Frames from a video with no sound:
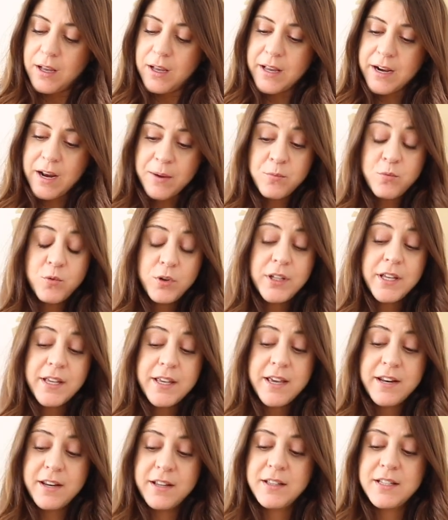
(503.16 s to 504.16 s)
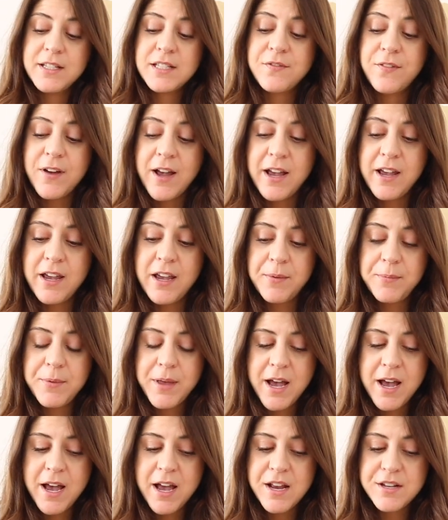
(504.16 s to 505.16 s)
And I'm really getting this vibe
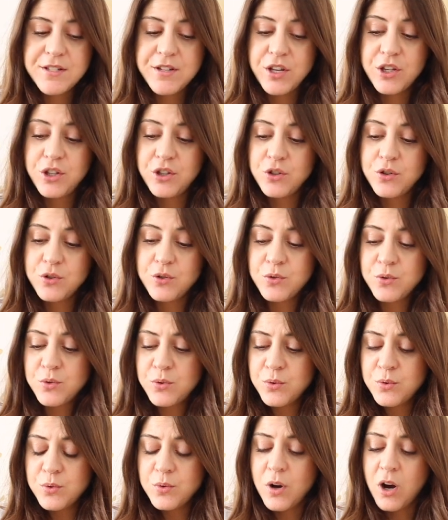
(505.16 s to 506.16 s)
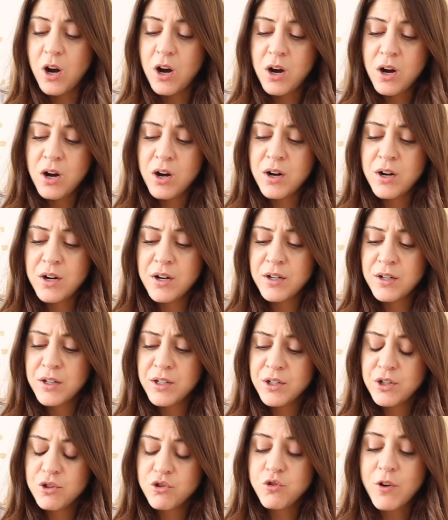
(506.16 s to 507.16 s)
that you
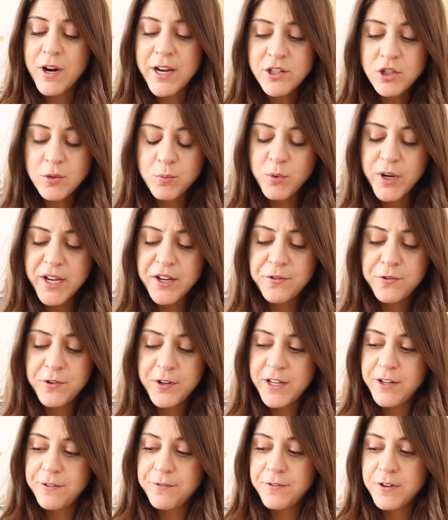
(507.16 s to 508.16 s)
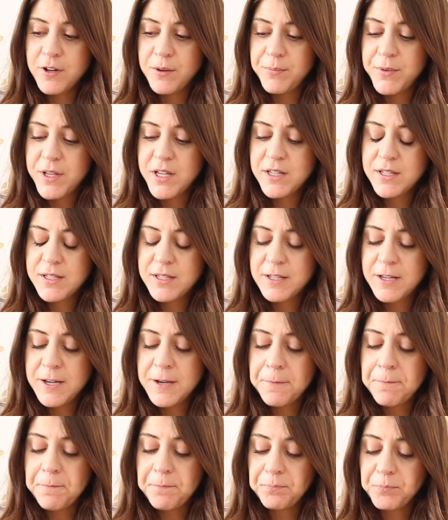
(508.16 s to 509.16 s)
are trying to break free from this
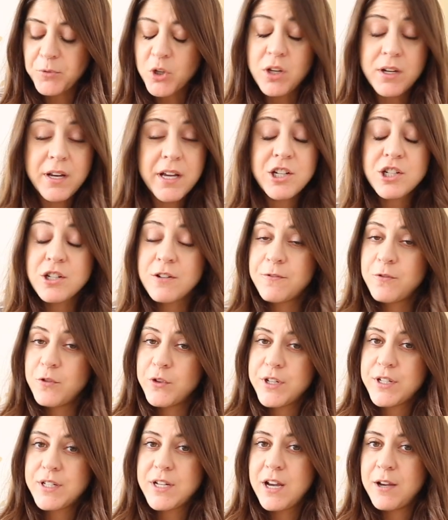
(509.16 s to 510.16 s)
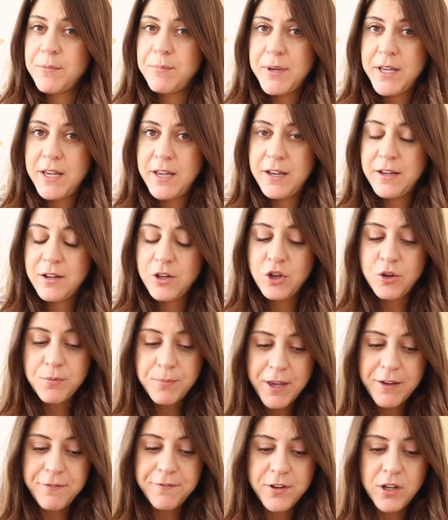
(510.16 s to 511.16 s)
connection for the time being. You
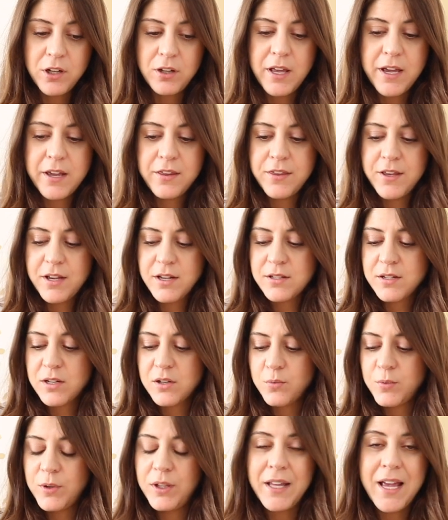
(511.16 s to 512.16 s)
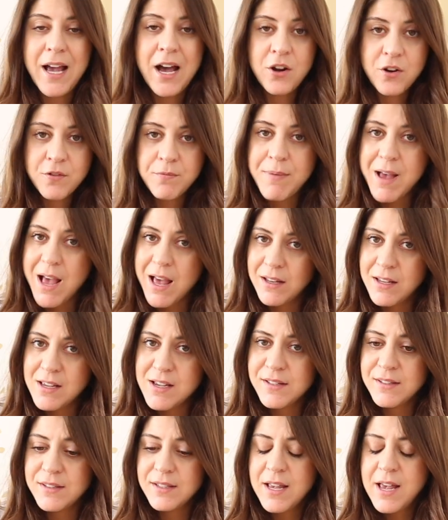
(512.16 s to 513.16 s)
may feel like things are really out of
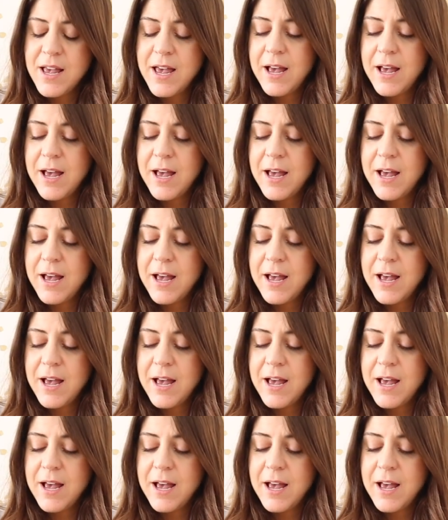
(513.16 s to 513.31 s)
balance,